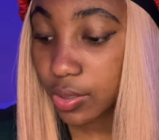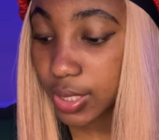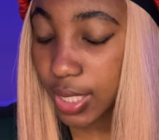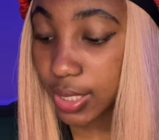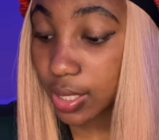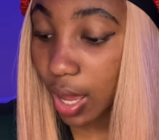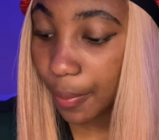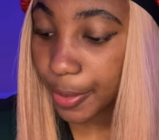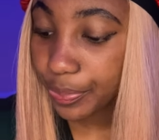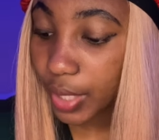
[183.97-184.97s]
it says,
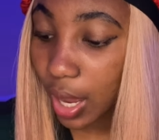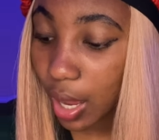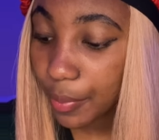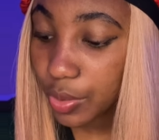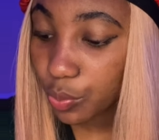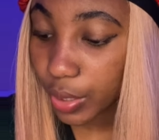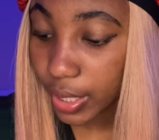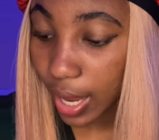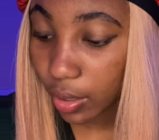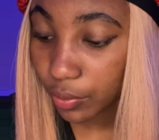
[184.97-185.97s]
Haman went
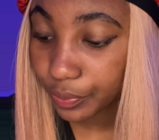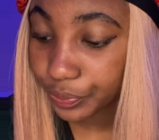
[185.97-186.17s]
out.